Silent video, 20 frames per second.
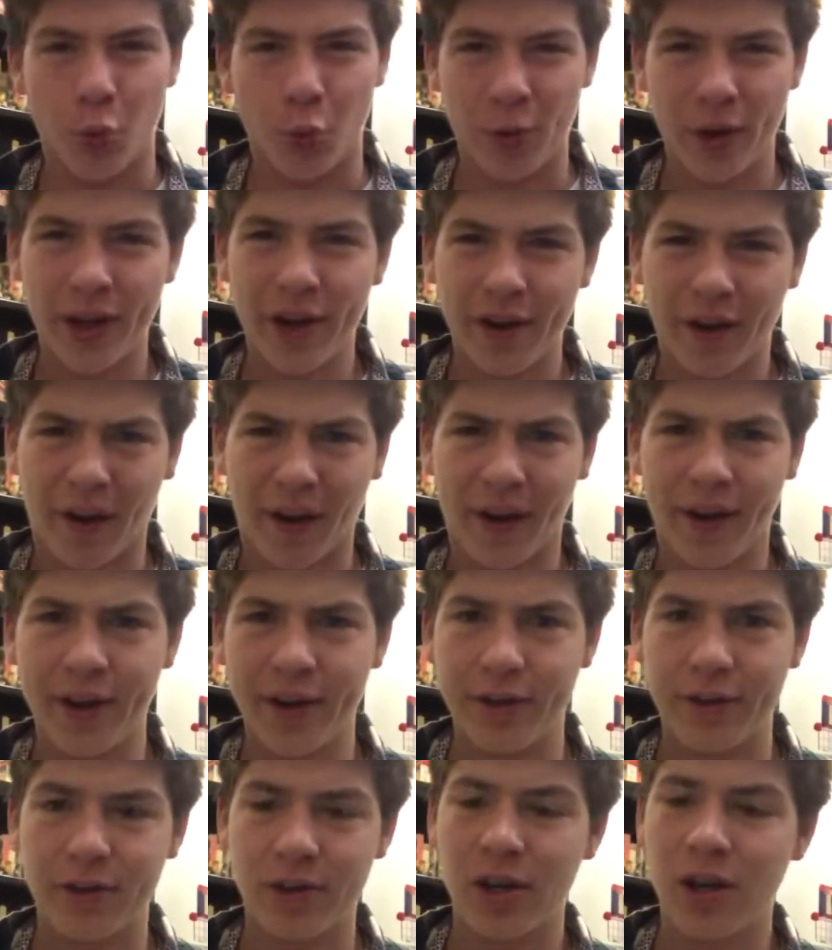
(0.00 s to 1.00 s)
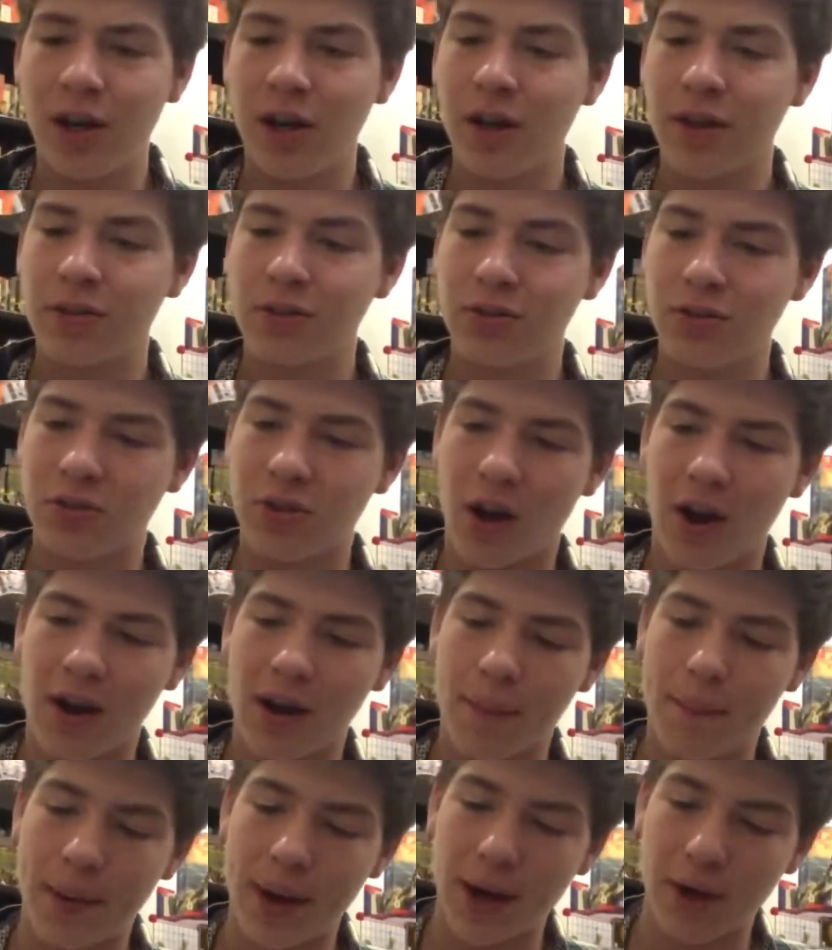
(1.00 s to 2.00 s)
we are here to
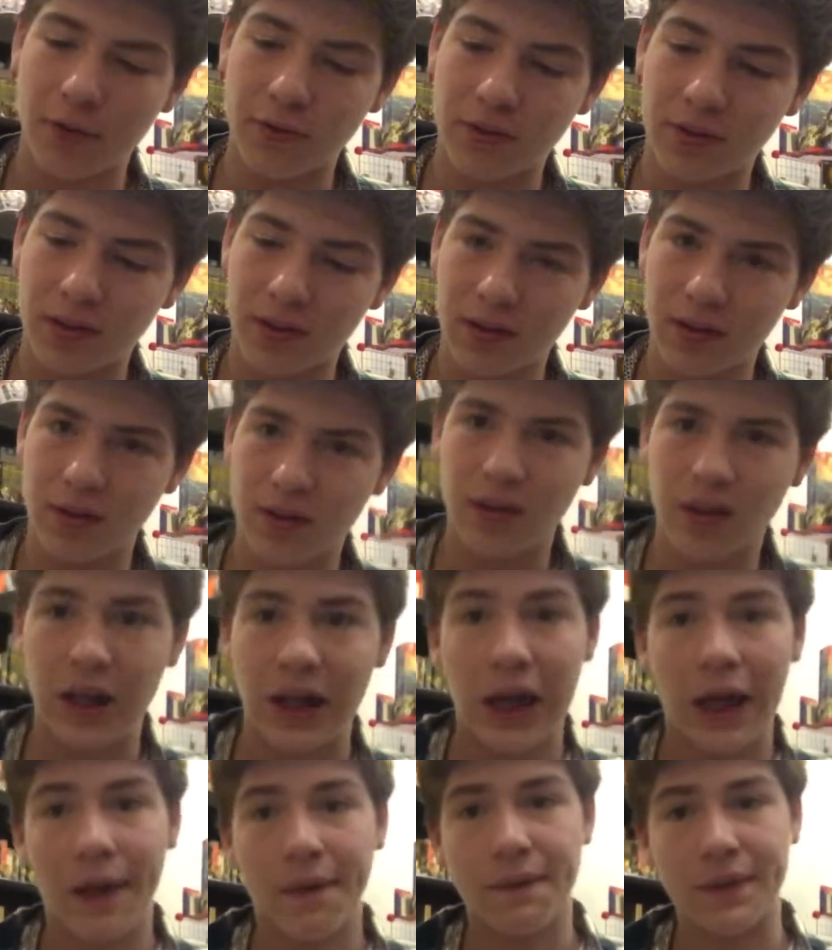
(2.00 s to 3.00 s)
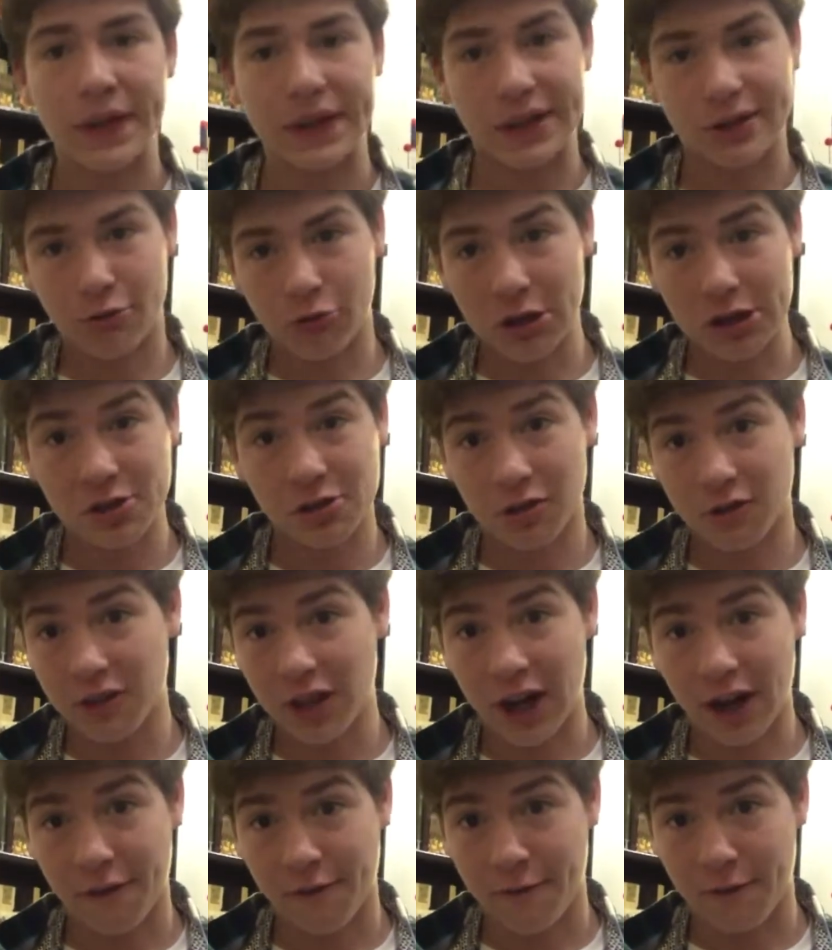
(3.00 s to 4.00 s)
talk about the treasure
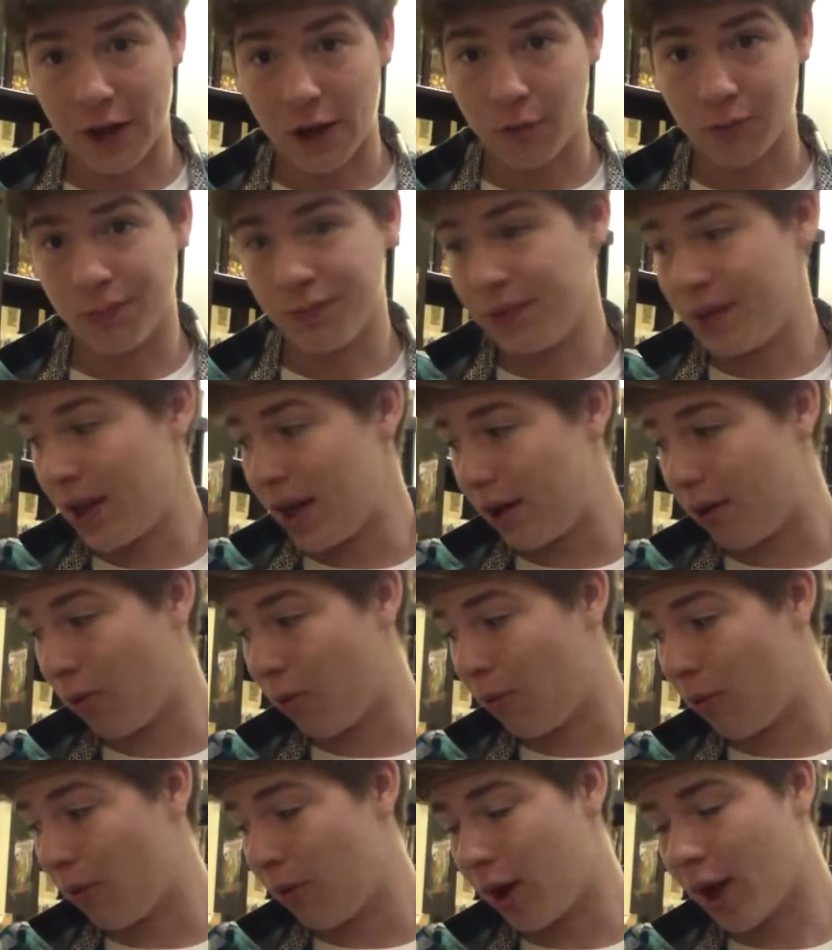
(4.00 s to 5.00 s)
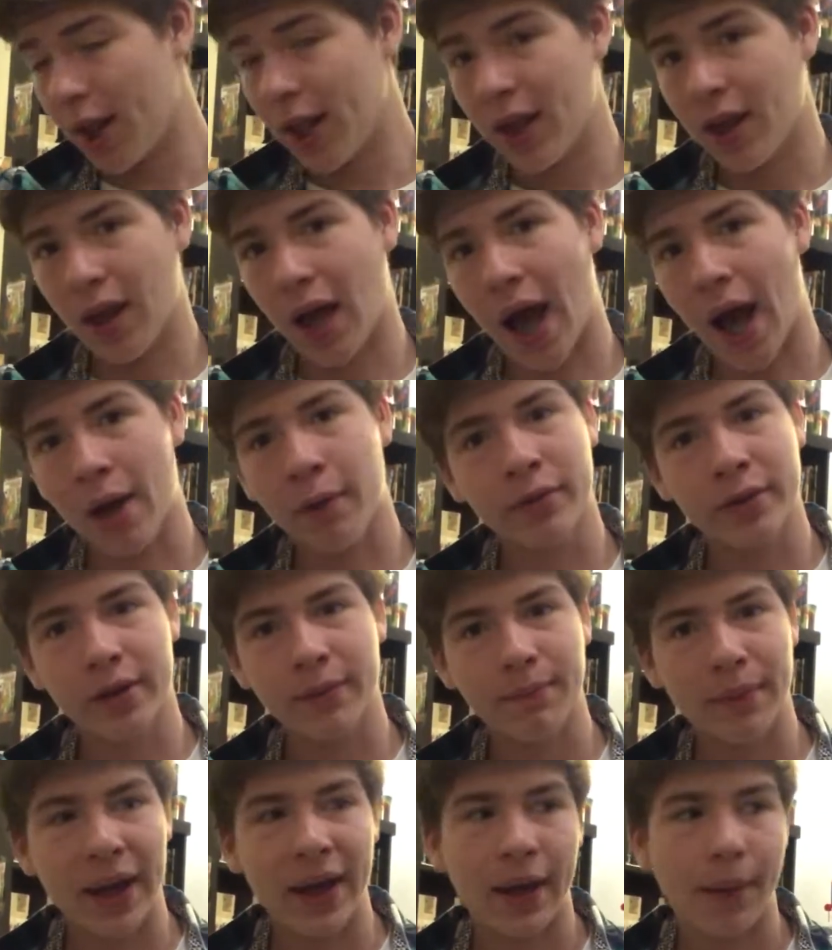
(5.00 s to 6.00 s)
that I found. Now, I
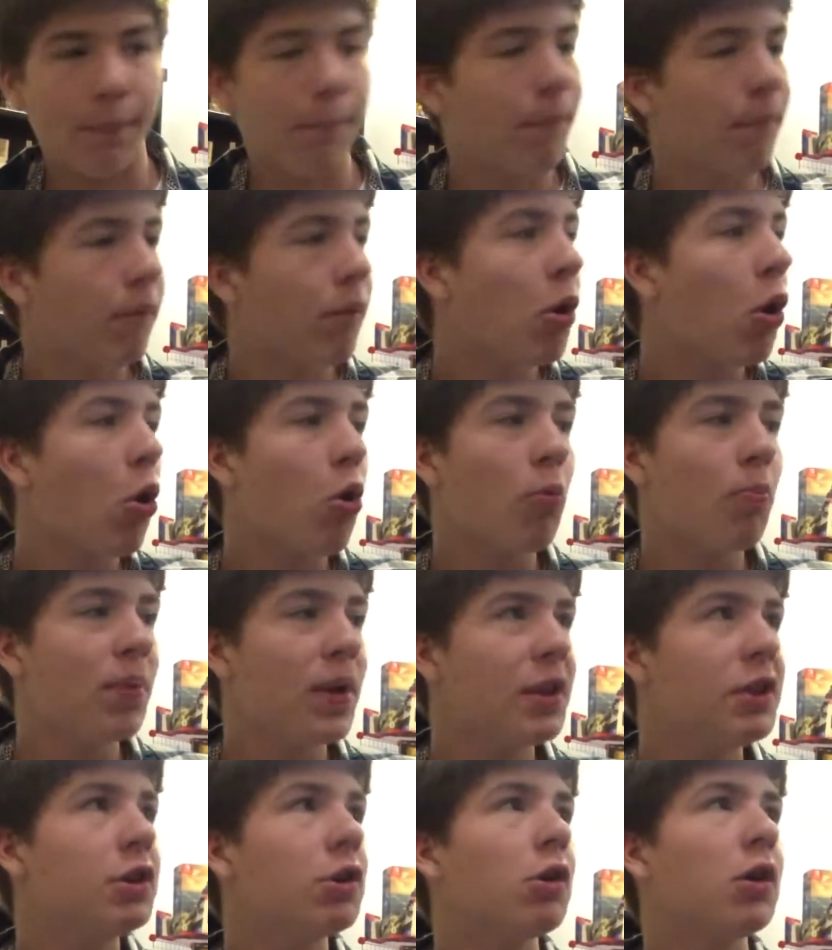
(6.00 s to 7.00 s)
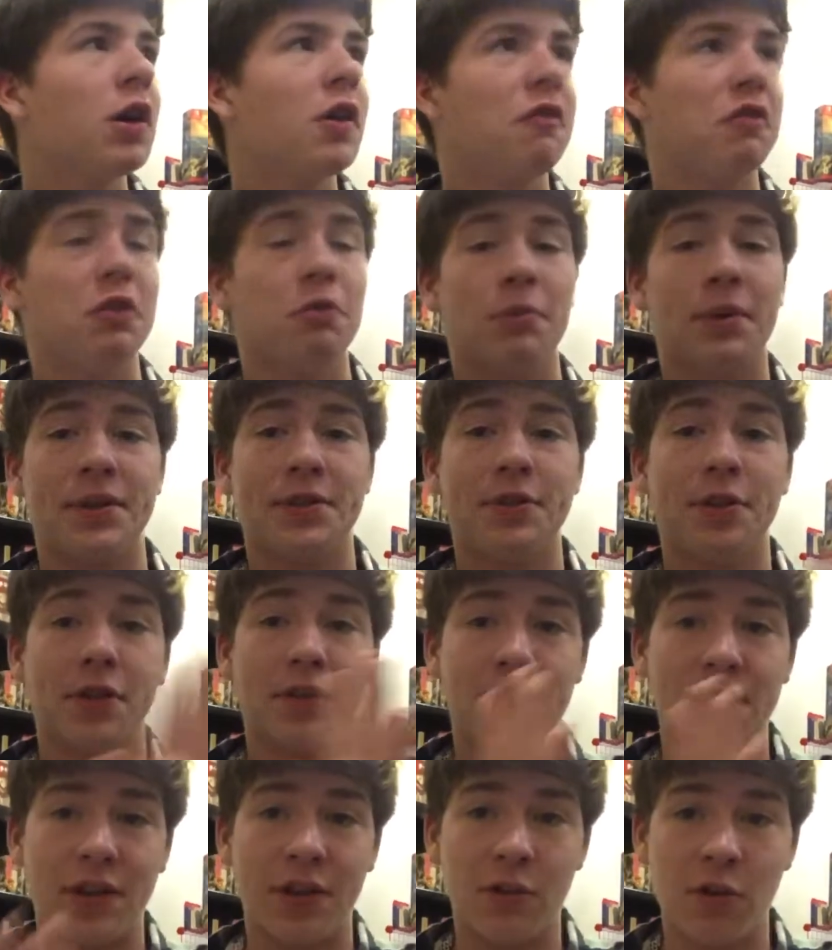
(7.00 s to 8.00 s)
wouldn't make a whole video if it was
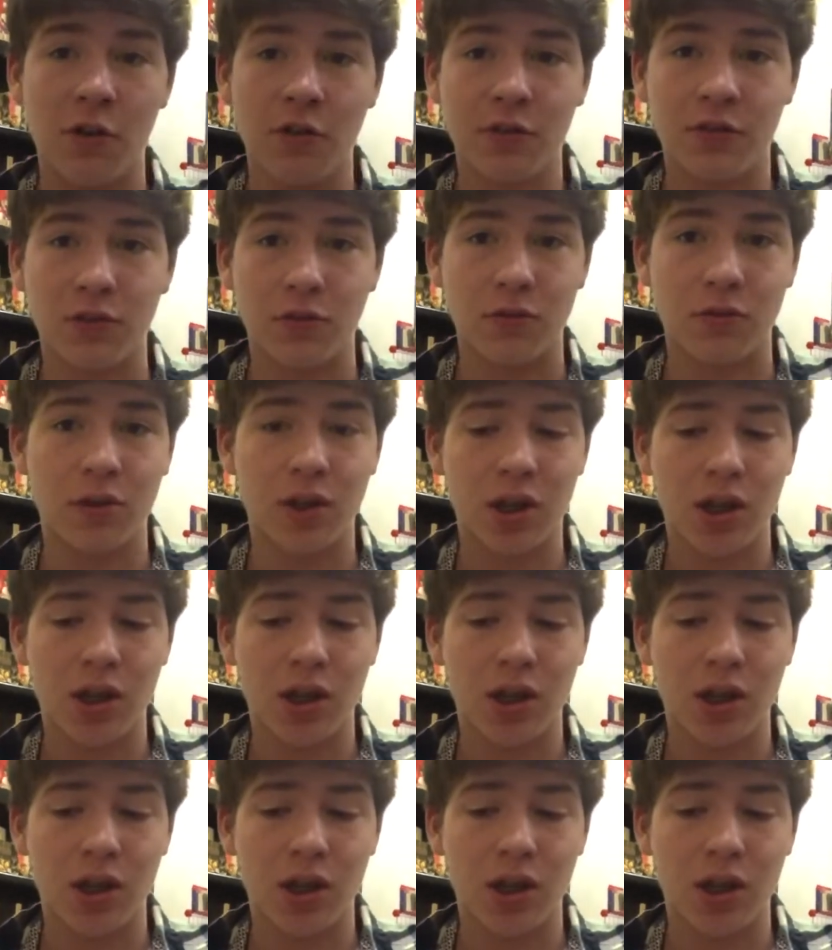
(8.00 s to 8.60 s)
just the console